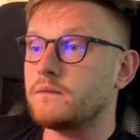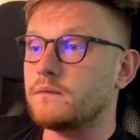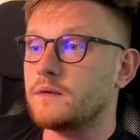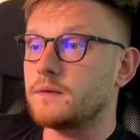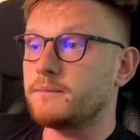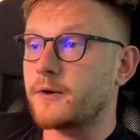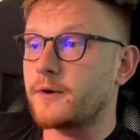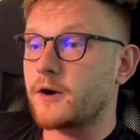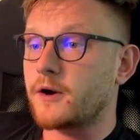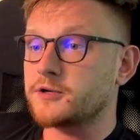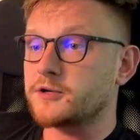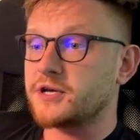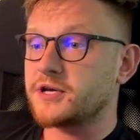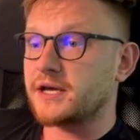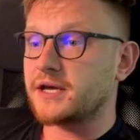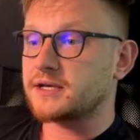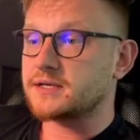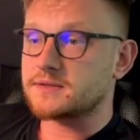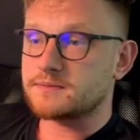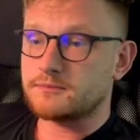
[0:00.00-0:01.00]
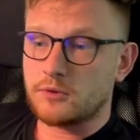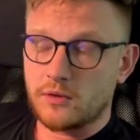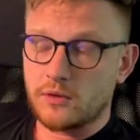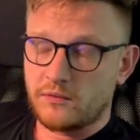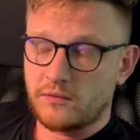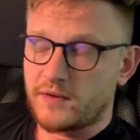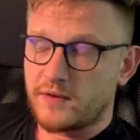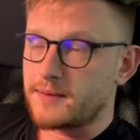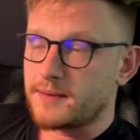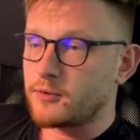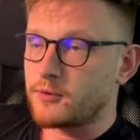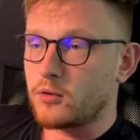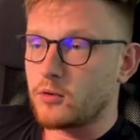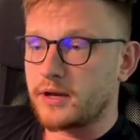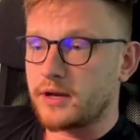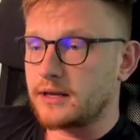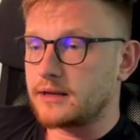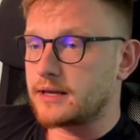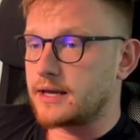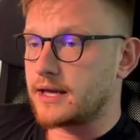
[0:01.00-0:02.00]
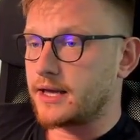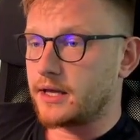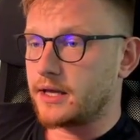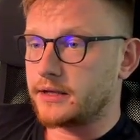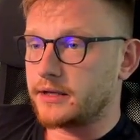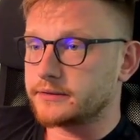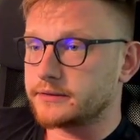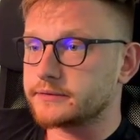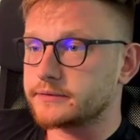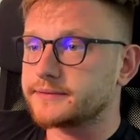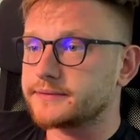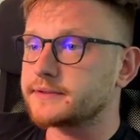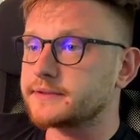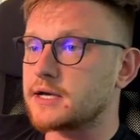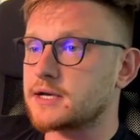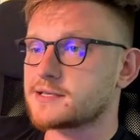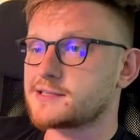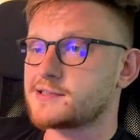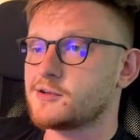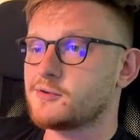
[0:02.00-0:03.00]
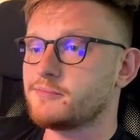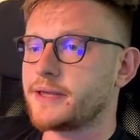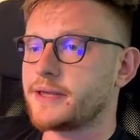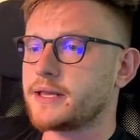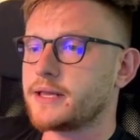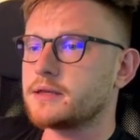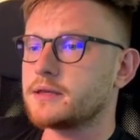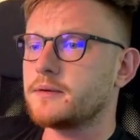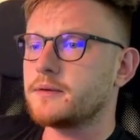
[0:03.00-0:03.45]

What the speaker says: projects, both vibe coded and custom built.